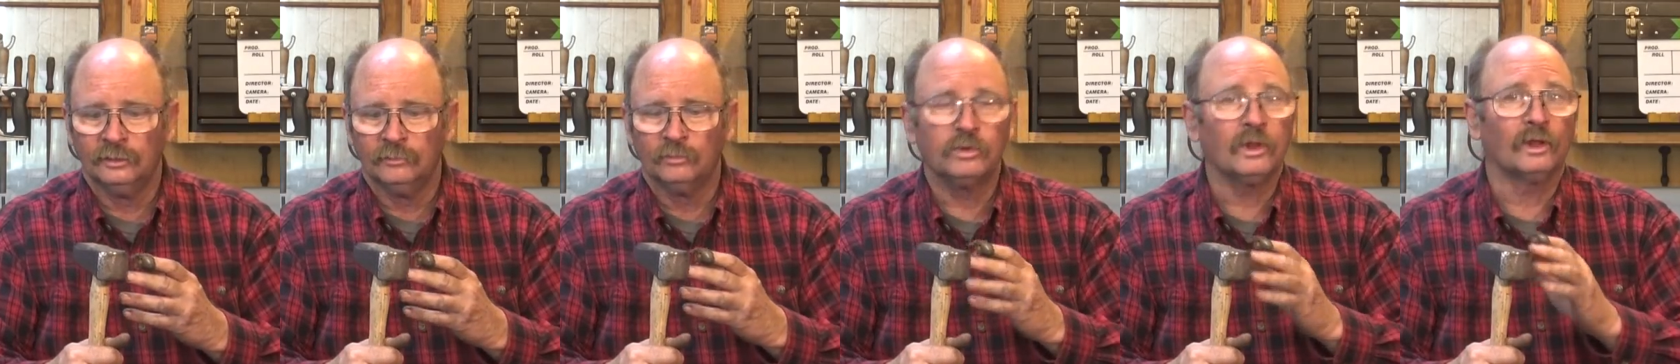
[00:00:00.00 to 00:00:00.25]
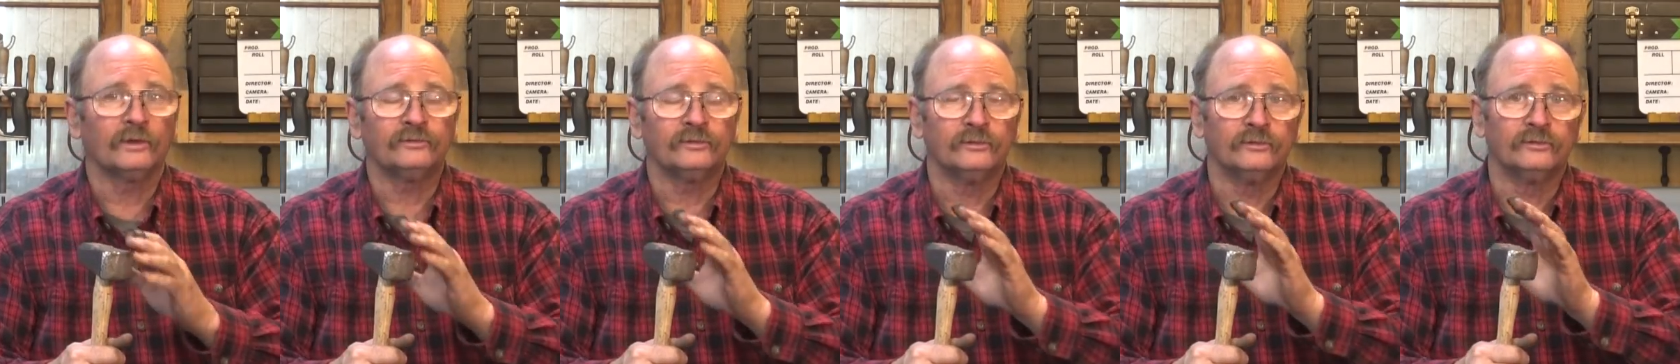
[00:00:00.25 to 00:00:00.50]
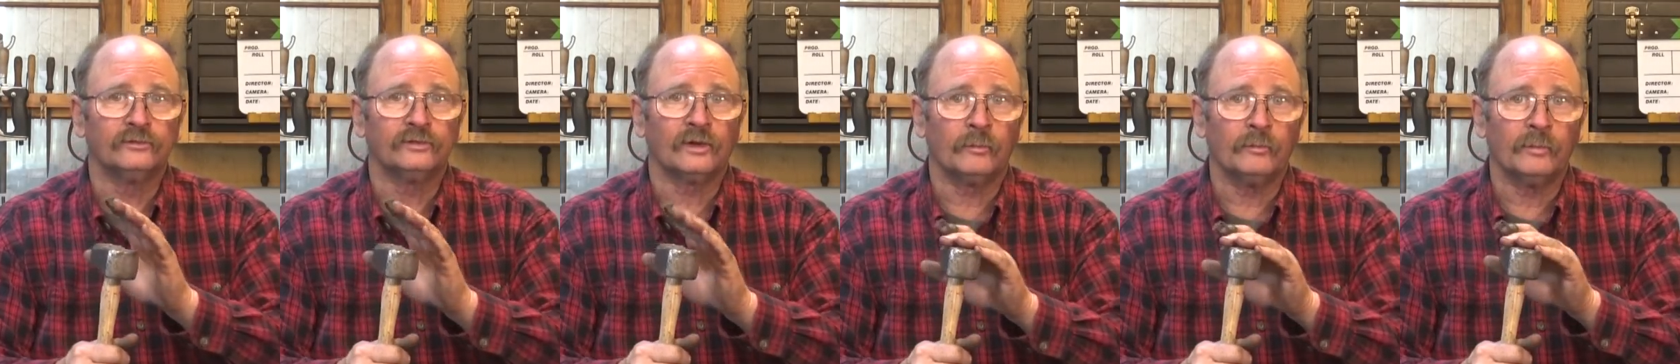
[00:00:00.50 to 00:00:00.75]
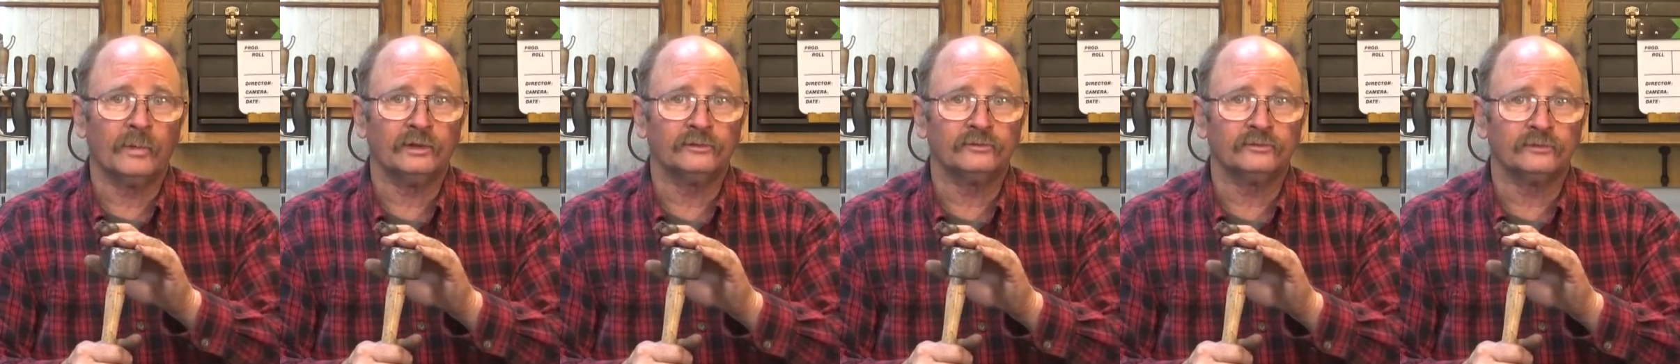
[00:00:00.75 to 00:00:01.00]
Plus, in
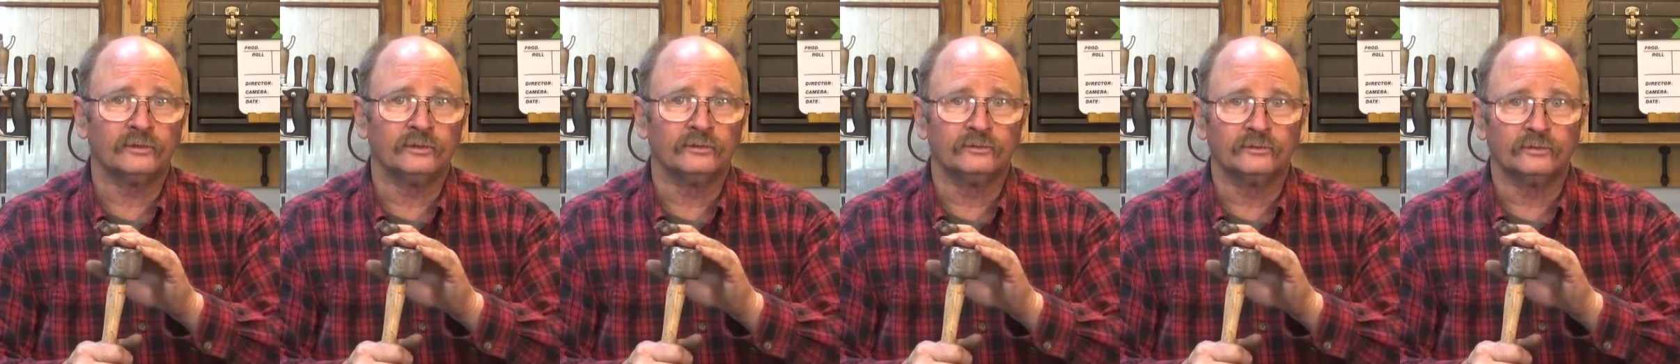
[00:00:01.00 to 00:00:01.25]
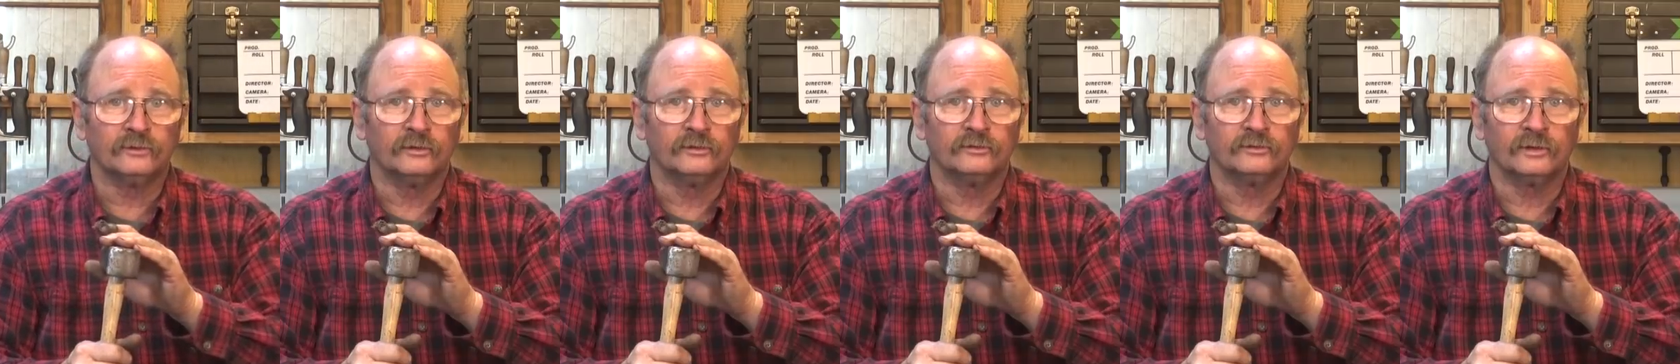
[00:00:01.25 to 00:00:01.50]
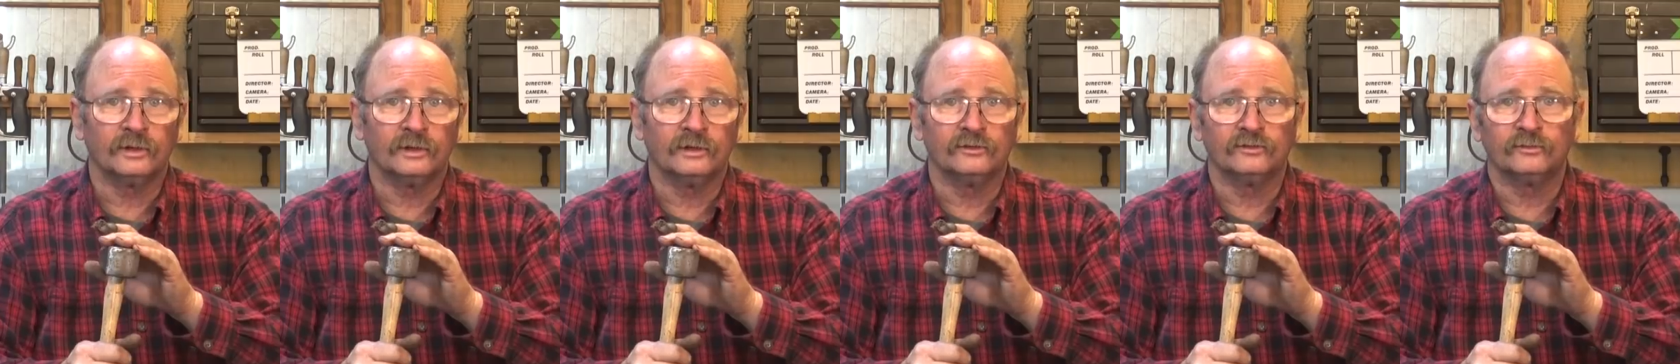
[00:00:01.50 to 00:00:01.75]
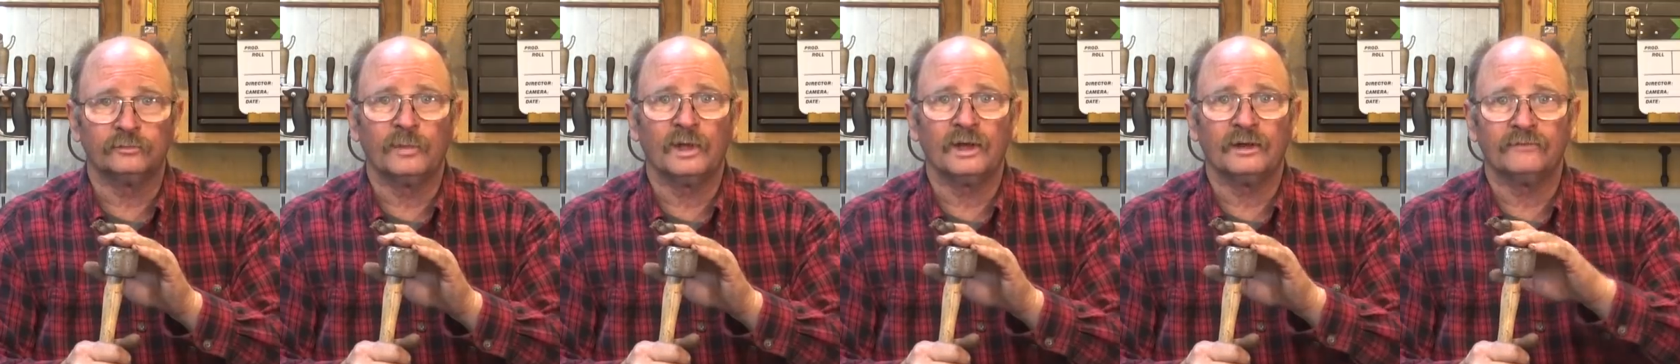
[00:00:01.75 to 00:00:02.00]
some instances, it
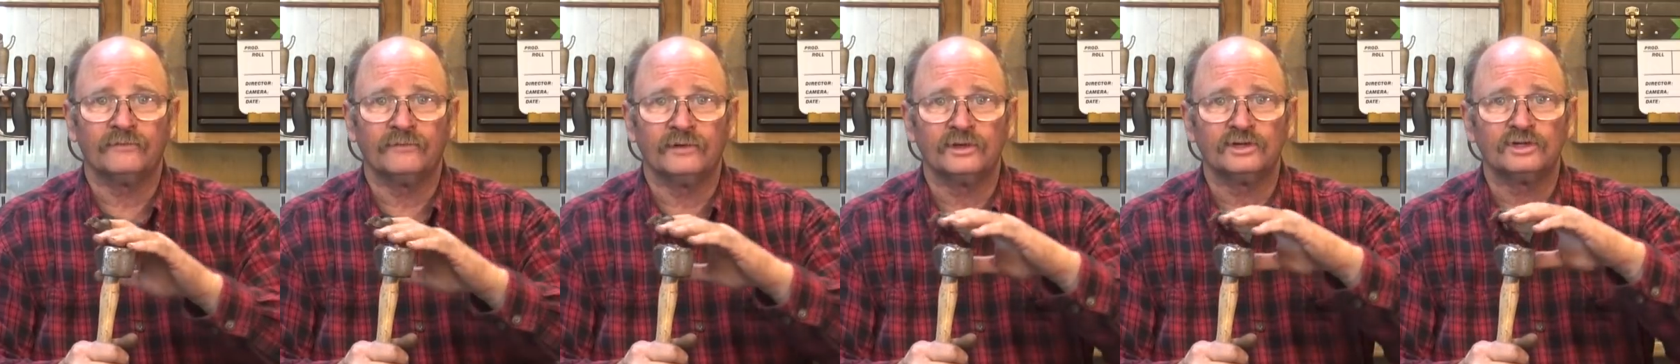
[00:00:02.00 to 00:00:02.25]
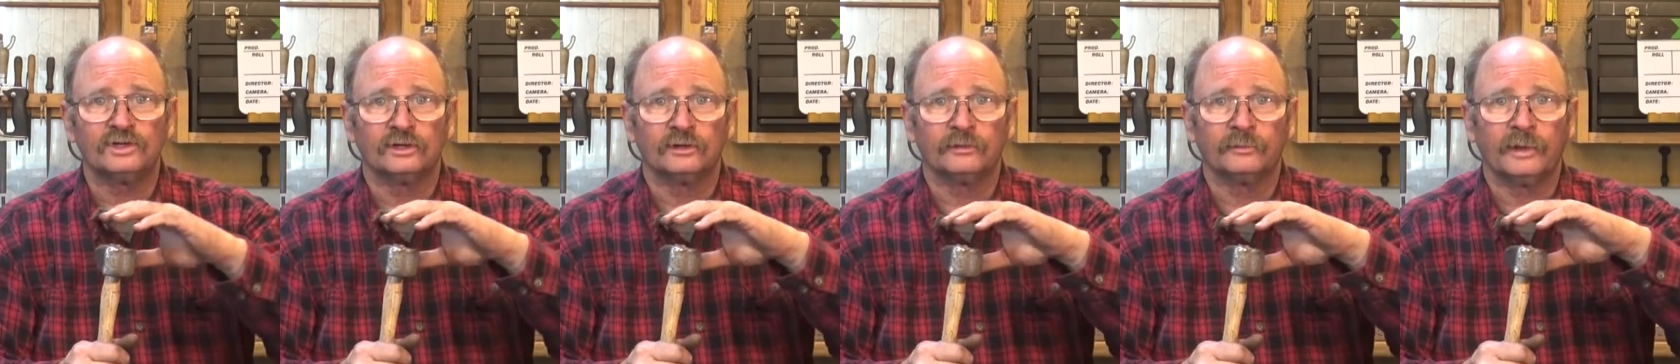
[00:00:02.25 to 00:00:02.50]
is beneficial